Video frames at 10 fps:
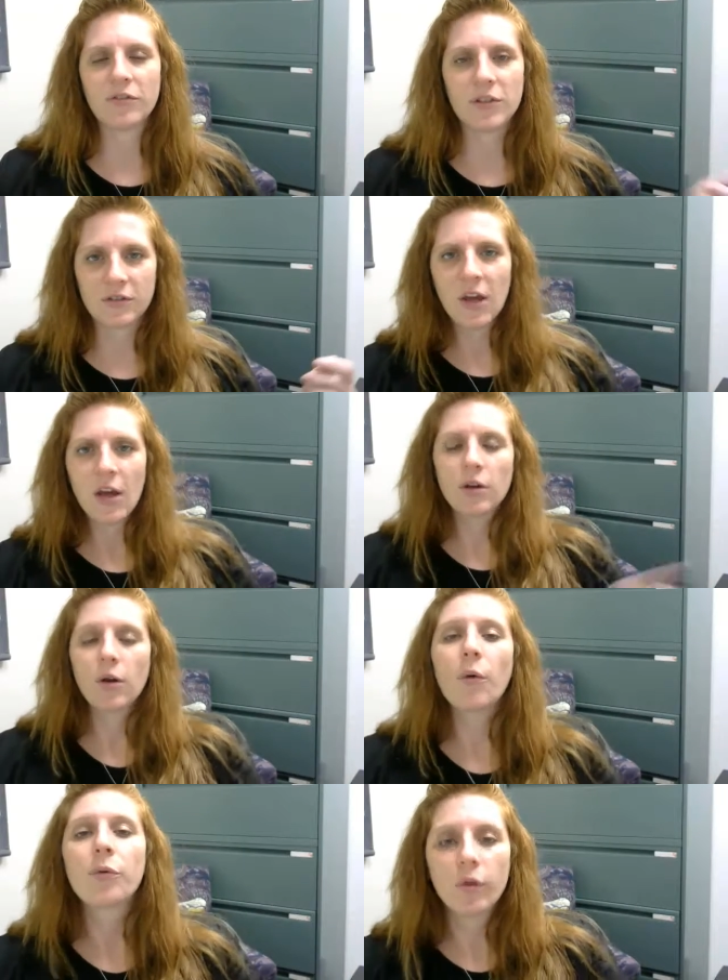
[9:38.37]
just
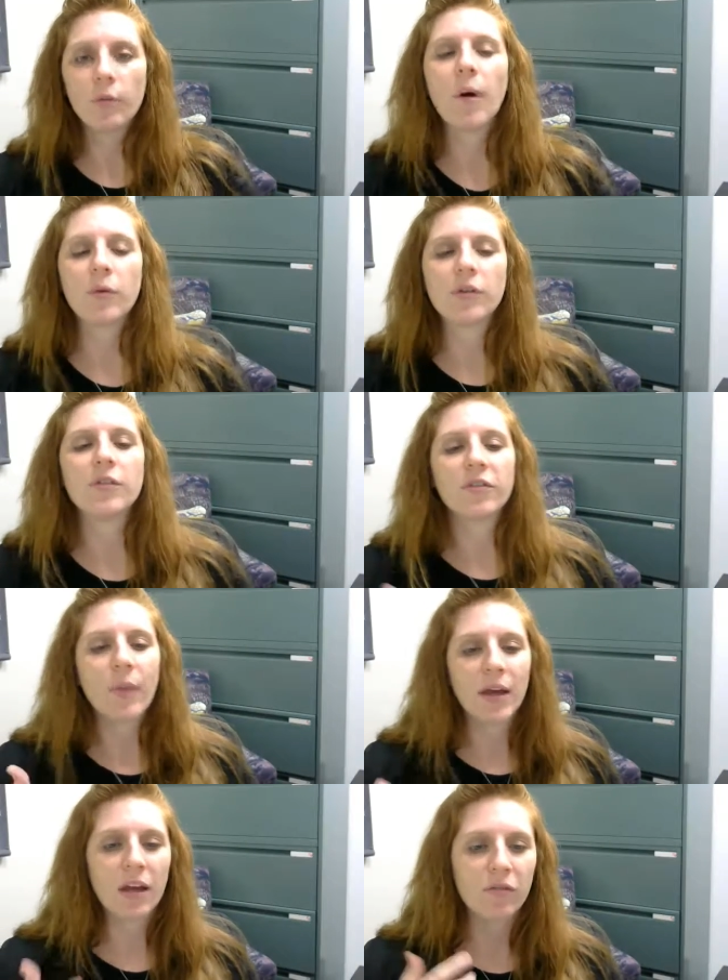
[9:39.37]
go through the motions of
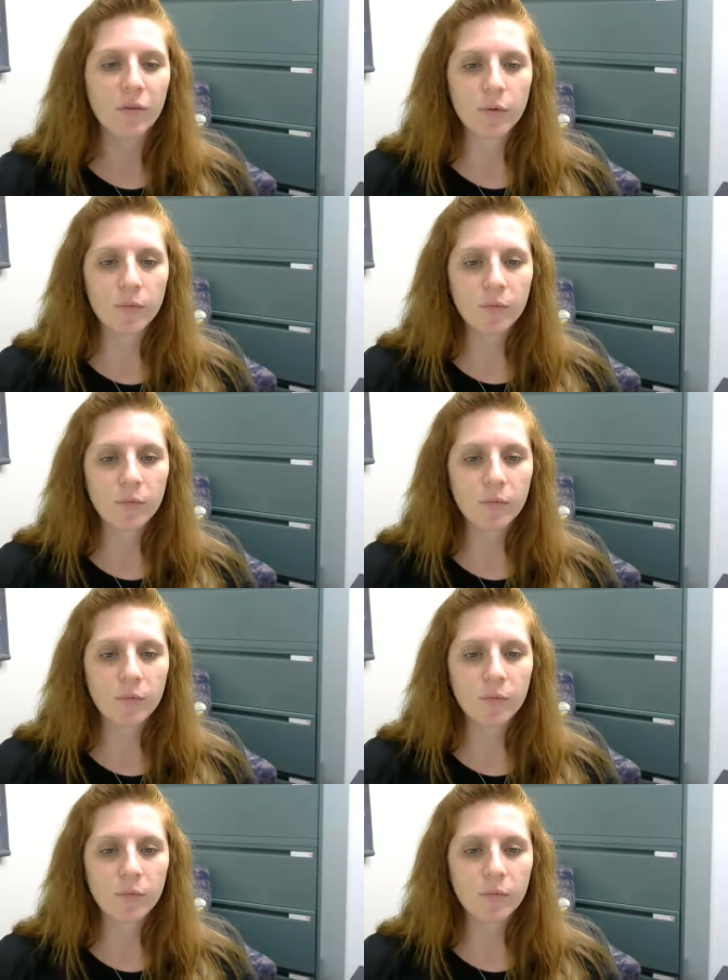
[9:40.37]
making food.